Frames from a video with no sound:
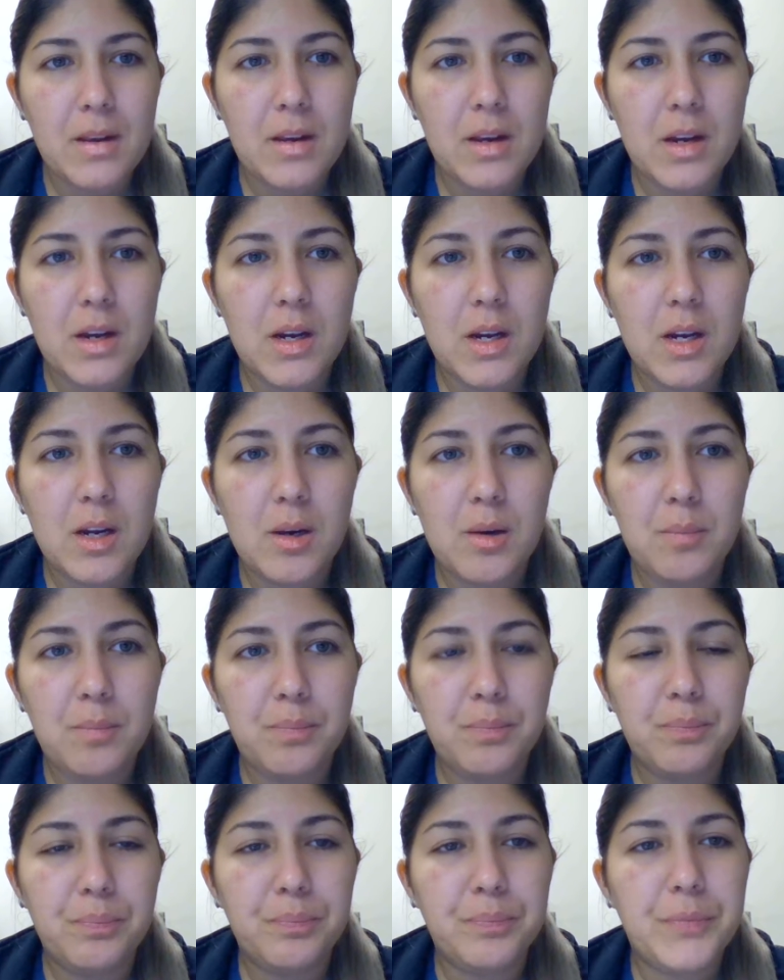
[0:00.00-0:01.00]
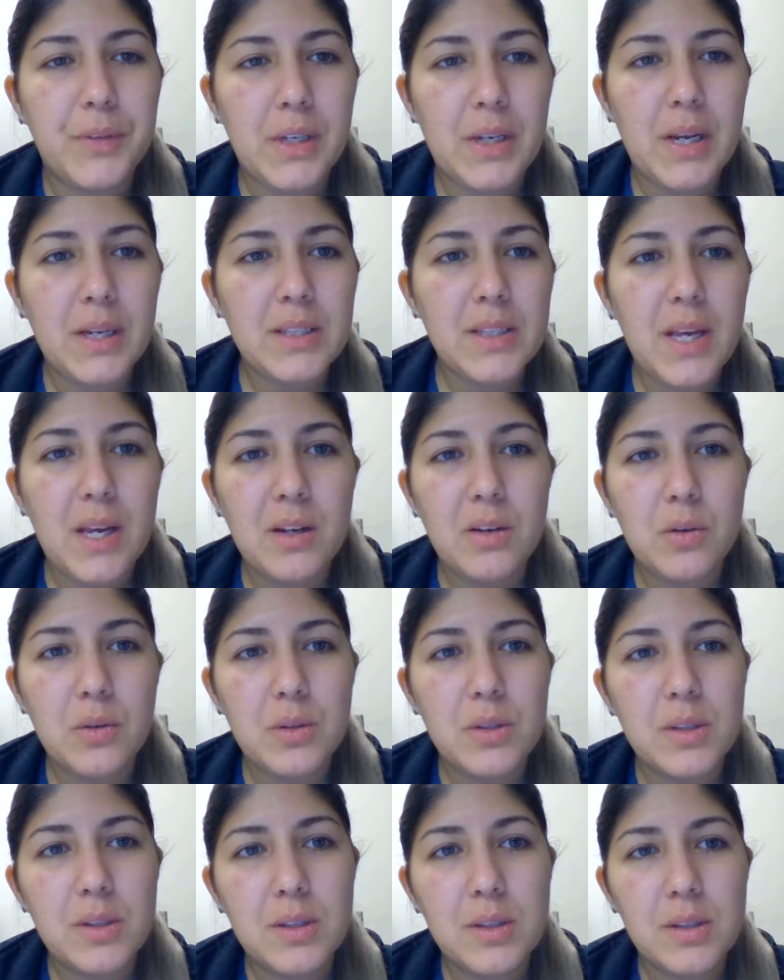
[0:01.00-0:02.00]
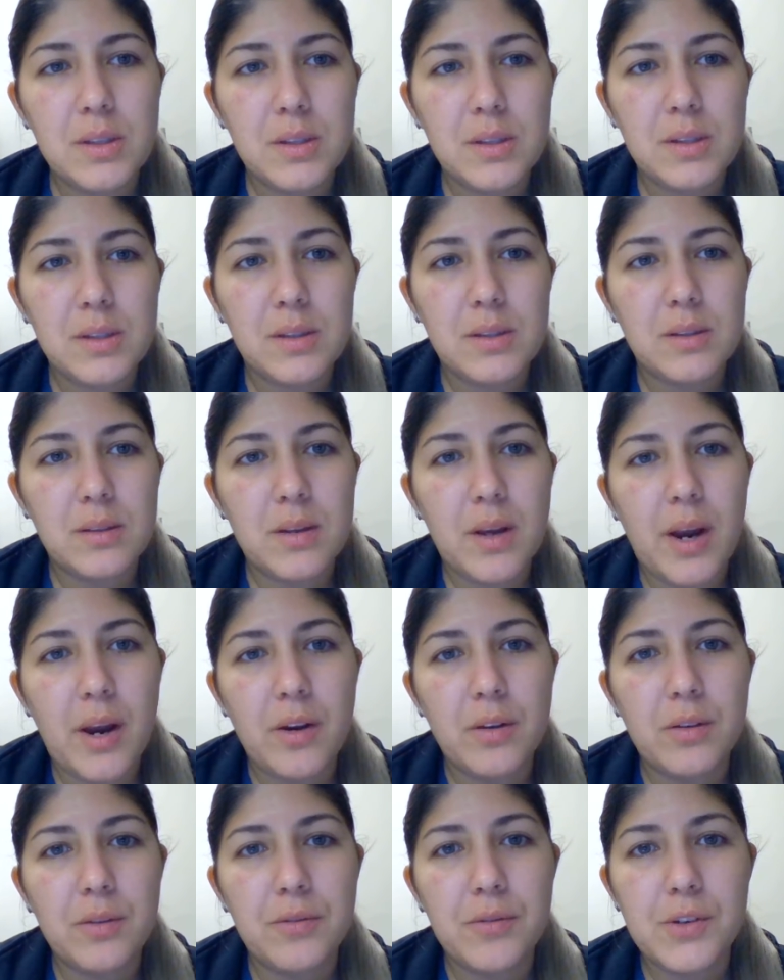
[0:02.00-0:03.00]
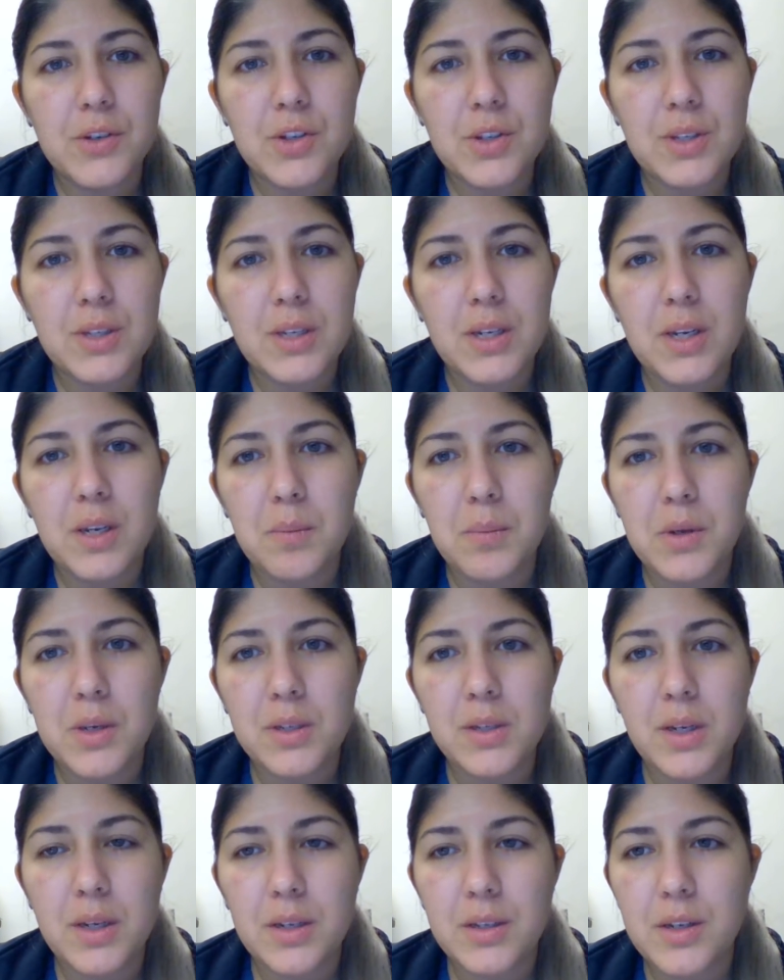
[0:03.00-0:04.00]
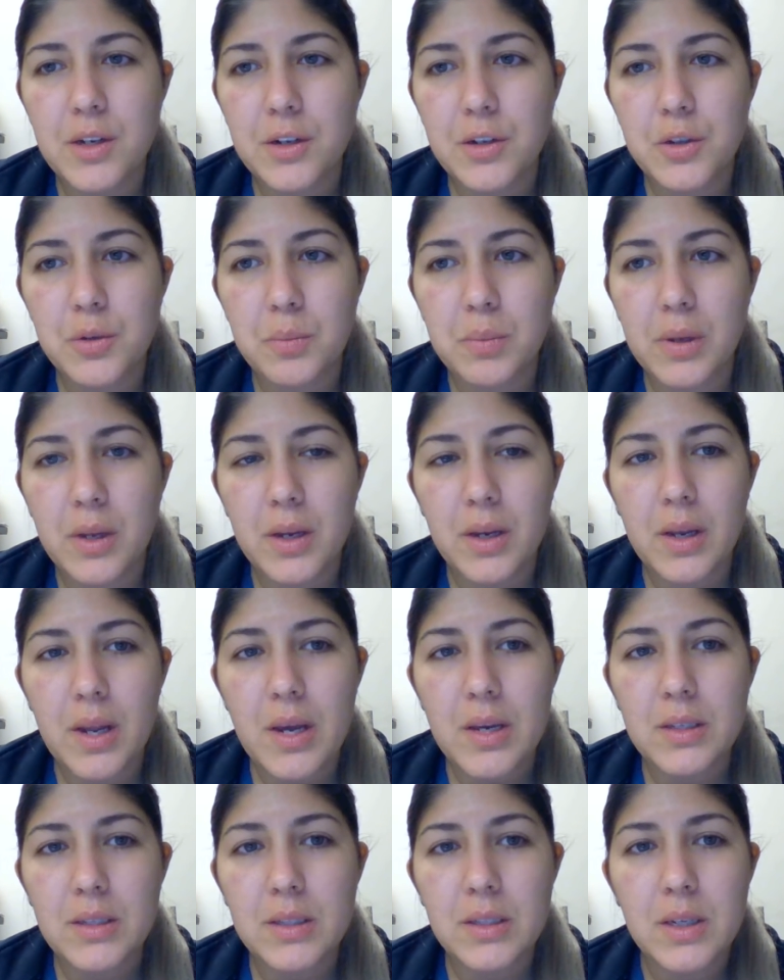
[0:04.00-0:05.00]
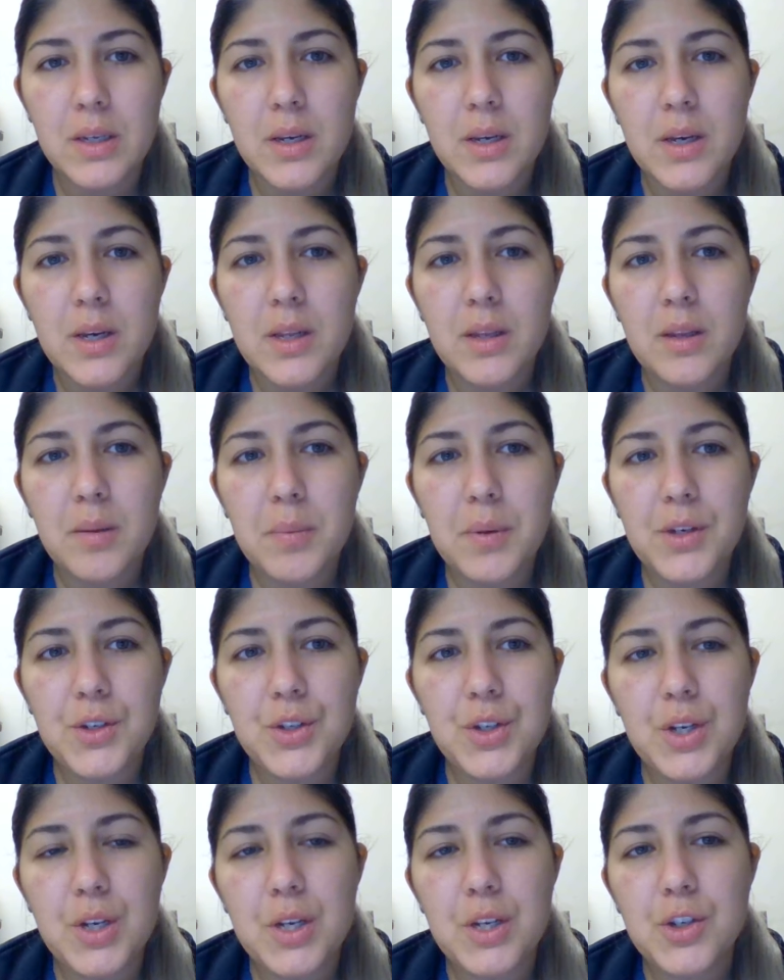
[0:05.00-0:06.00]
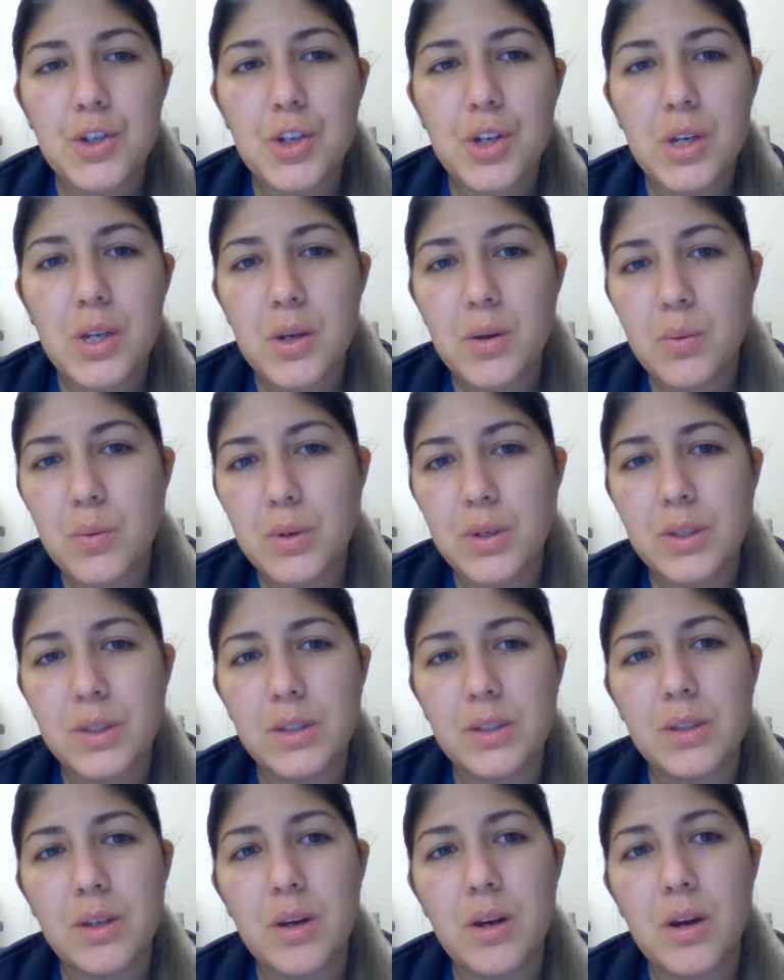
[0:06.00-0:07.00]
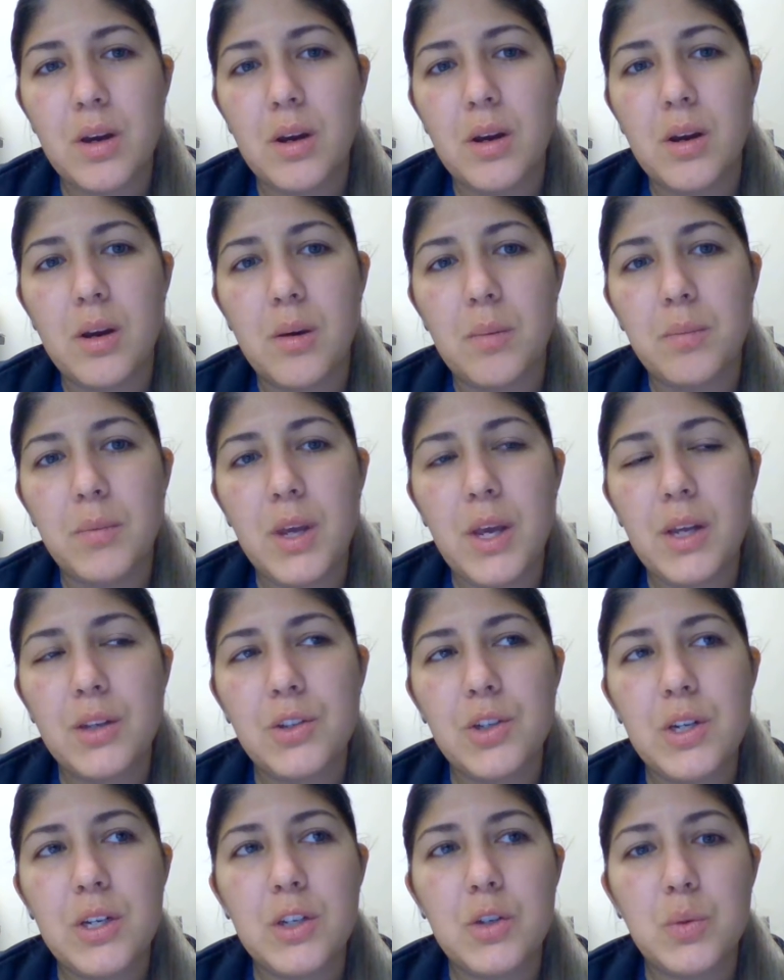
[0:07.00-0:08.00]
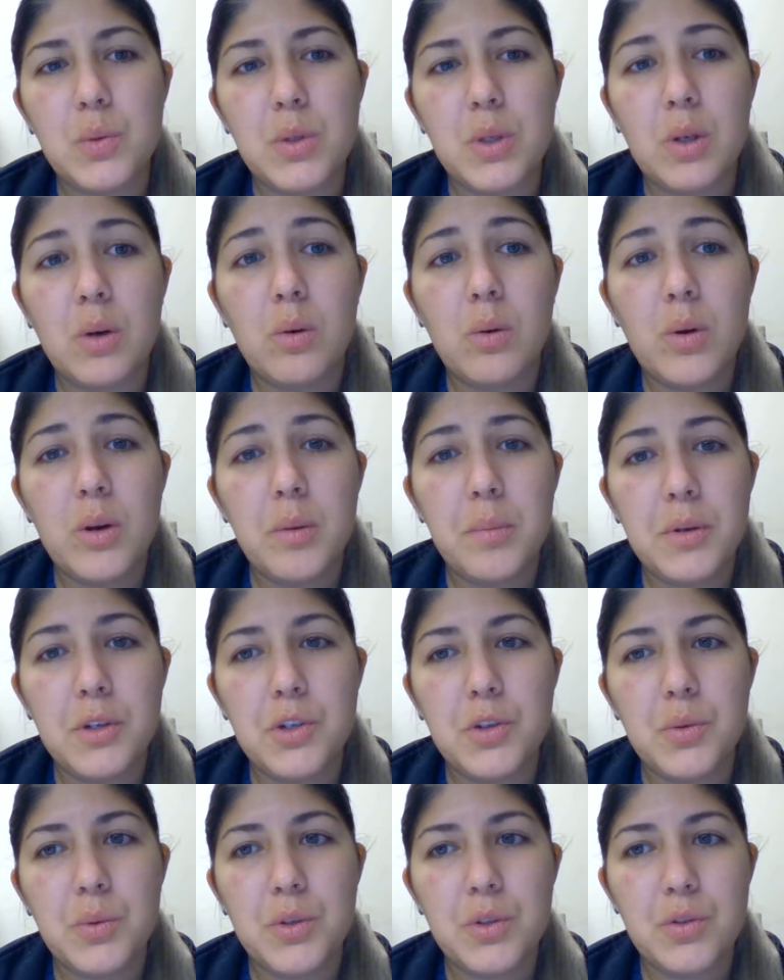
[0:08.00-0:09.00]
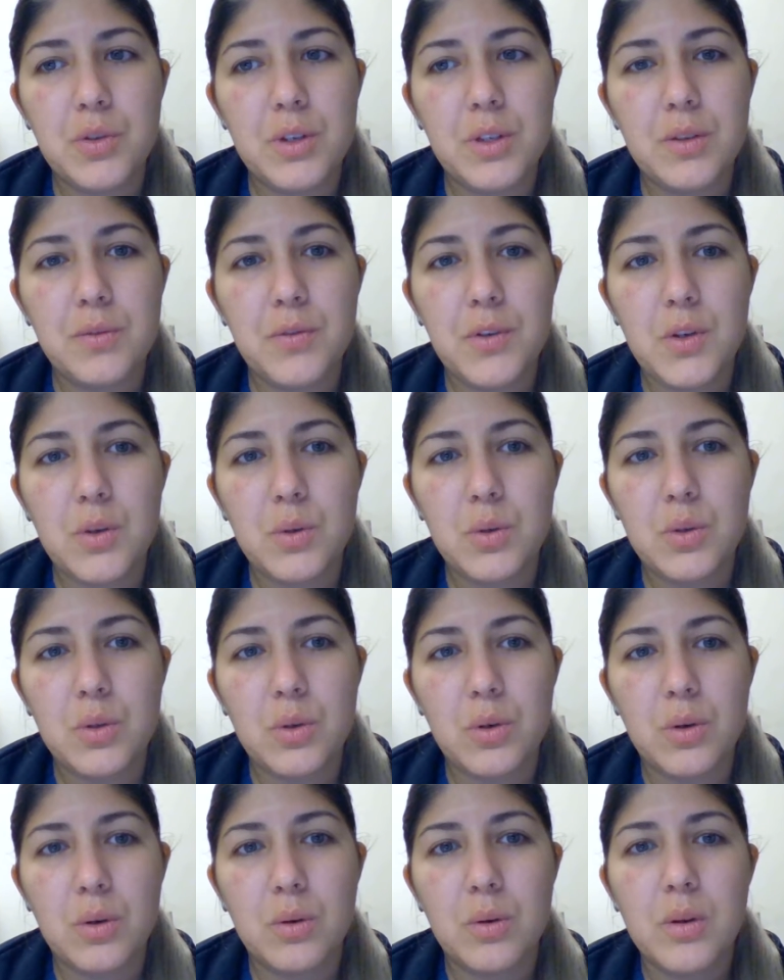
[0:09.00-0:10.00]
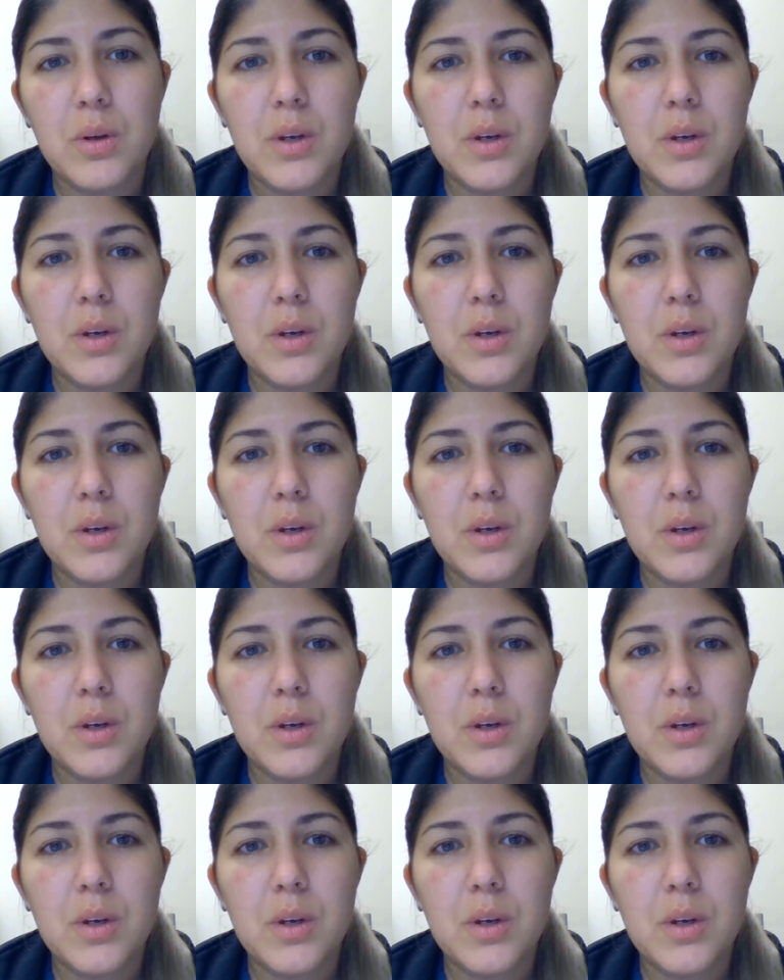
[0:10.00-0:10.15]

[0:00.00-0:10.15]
The next diagnosis is iron deficiency anemia secondary to blood loss. The patient initially was, the H&H was lower, but she was transfused, so